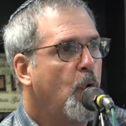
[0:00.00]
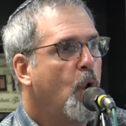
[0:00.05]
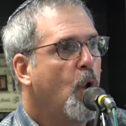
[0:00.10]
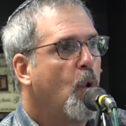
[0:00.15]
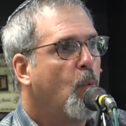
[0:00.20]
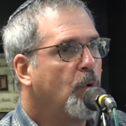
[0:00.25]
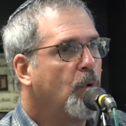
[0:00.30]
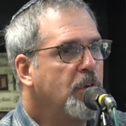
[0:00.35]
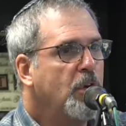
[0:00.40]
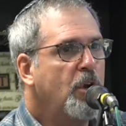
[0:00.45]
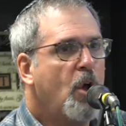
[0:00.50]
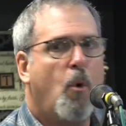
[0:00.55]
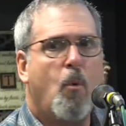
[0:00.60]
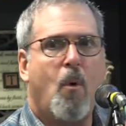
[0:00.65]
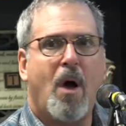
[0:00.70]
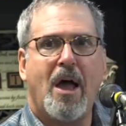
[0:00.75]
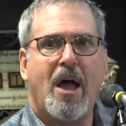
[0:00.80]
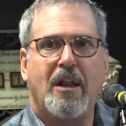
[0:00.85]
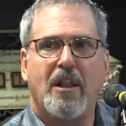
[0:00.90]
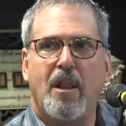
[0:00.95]
Well, you know
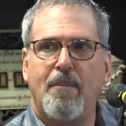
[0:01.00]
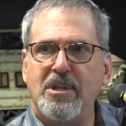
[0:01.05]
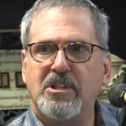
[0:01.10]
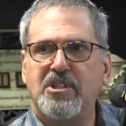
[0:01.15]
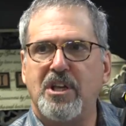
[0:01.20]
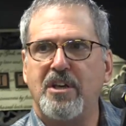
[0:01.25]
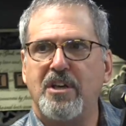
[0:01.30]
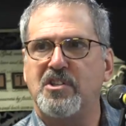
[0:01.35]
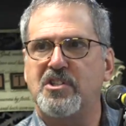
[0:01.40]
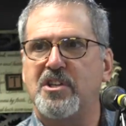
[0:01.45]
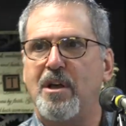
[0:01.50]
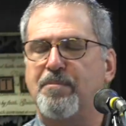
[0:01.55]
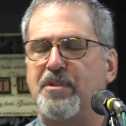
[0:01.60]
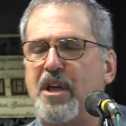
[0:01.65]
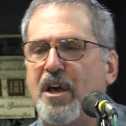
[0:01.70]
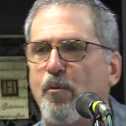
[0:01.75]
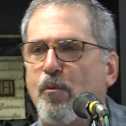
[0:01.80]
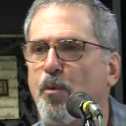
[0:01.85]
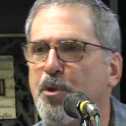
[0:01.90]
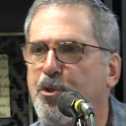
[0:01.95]
what? Let me tell you something.
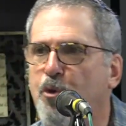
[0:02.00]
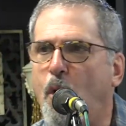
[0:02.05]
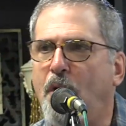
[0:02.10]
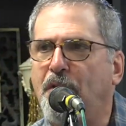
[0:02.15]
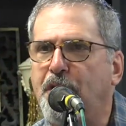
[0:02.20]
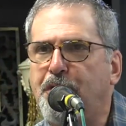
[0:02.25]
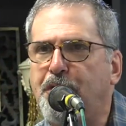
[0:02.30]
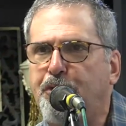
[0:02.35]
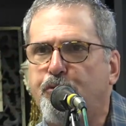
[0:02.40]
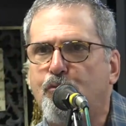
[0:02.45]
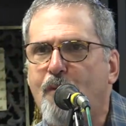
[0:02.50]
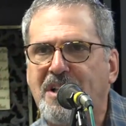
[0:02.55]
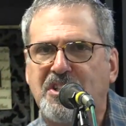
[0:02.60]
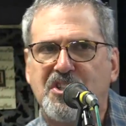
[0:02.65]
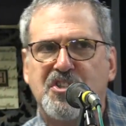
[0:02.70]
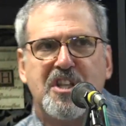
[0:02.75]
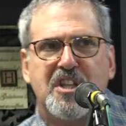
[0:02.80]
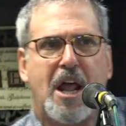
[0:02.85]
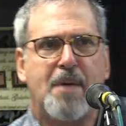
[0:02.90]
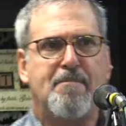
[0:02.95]
With all the threats
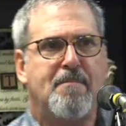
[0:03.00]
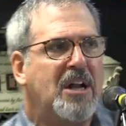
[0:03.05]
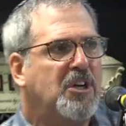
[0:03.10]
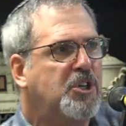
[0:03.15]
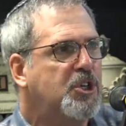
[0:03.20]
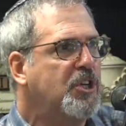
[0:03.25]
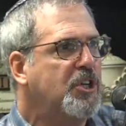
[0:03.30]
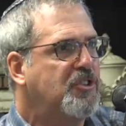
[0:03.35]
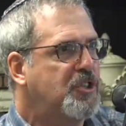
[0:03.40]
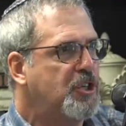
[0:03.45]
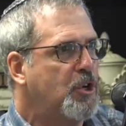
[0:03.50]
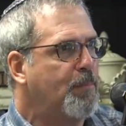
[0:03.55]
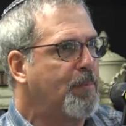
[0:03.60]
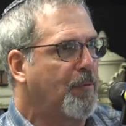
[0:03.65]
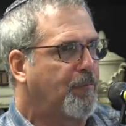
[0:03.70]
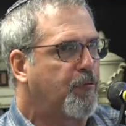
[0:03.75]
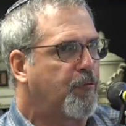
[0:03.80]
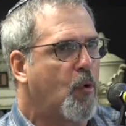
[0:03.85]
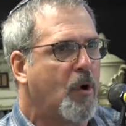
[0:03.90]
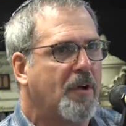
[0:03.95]
that I mentioned to you
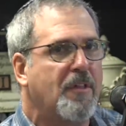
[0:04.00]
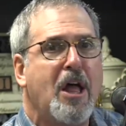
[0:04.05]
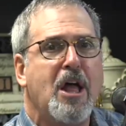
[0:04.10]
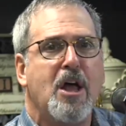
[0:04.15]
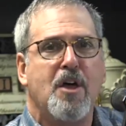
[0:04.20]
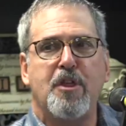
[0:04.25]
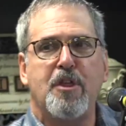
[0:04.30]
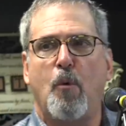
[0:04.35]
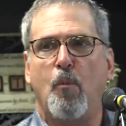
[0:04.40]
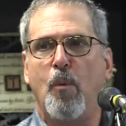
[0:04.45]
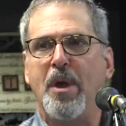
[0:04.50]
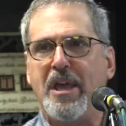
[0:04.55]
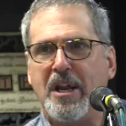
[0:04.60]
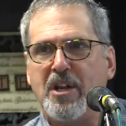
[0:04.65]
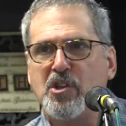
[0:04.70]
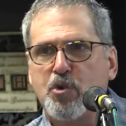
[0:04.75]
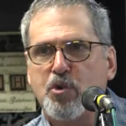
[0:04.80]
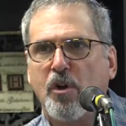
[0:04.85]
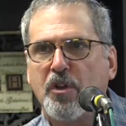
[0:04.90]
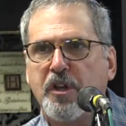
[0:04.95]
before that we in
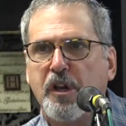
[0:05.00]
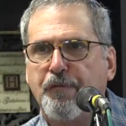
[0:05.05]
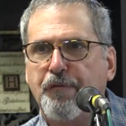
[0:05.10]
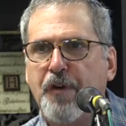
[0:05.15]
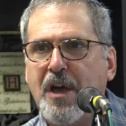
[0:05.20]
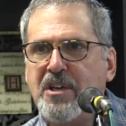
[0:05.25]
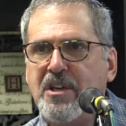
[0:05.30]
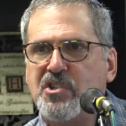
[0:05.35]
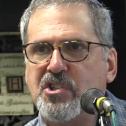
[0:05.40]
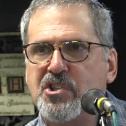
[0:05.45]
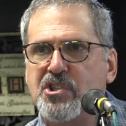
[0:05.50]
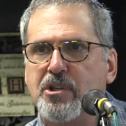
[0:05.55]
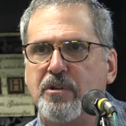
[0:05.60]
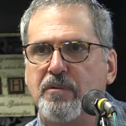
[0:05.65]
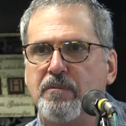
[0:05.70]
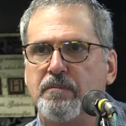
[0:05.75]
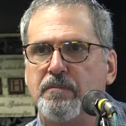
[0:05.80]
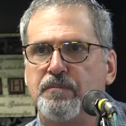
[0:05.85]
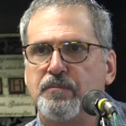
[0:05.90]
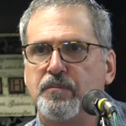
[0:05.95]
Israel are going to face,
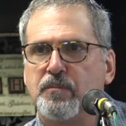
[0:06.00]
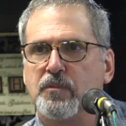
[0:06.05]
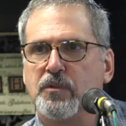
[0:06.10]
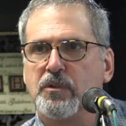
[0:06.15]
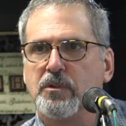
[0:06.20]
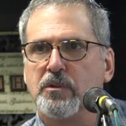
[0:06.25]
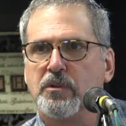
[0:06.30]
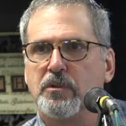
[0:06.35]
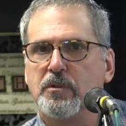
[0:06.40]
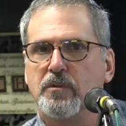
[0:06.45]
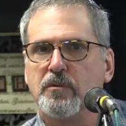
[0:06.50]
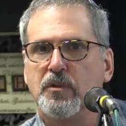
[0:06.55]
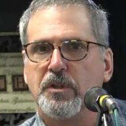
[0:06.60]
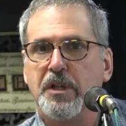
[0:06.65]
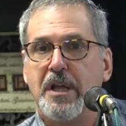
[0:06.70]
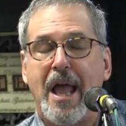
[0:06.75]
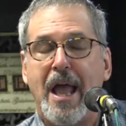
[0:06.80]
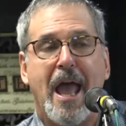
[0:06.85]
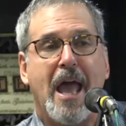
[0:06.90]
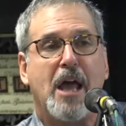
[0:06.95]

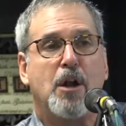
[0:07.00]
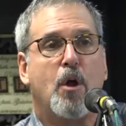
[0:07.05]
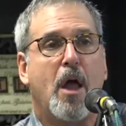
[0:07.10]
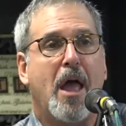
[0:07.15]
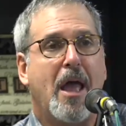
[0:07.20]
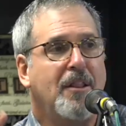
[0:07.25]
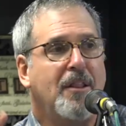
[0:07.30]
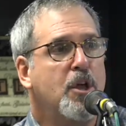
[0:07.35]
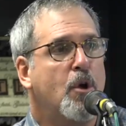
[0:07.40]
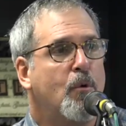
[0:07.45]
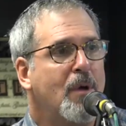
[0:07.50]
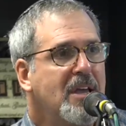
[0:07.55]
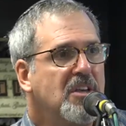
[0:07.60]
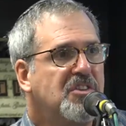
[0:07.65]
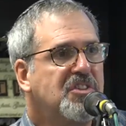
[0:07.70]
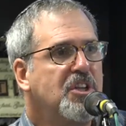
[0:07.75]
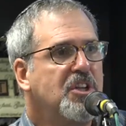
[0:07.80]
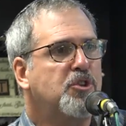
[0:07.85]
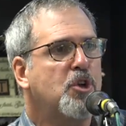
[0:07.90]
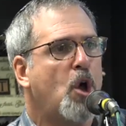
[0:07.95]
and there
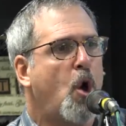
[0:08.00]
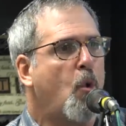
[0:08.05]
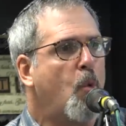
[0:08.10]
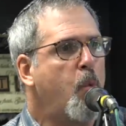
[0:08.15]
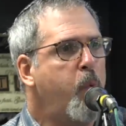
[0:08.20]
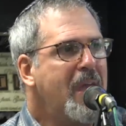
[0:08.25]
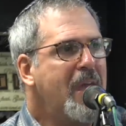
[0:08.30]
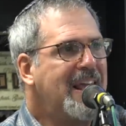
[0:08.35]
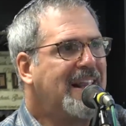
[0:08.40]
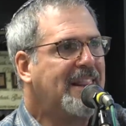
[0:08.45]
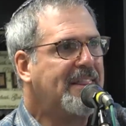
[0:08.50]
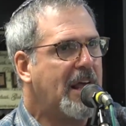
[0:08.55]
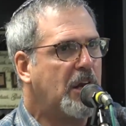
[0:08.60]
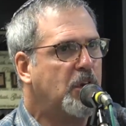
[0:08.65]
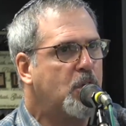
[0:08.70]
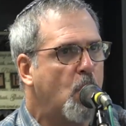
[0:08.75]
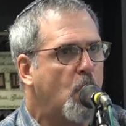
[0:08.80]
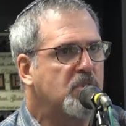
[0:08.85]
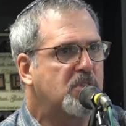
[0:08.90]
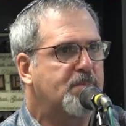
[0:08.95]
isn't a week that
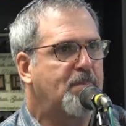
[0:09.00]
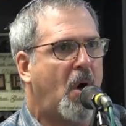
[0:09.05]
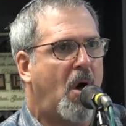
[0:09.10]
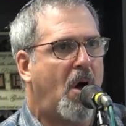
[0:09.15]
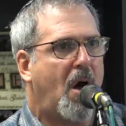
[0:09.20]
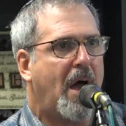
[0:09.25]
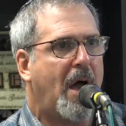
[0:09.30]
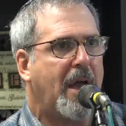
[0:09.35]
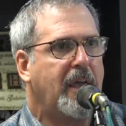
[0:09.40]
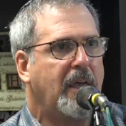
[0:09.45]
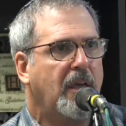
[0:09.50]
goes by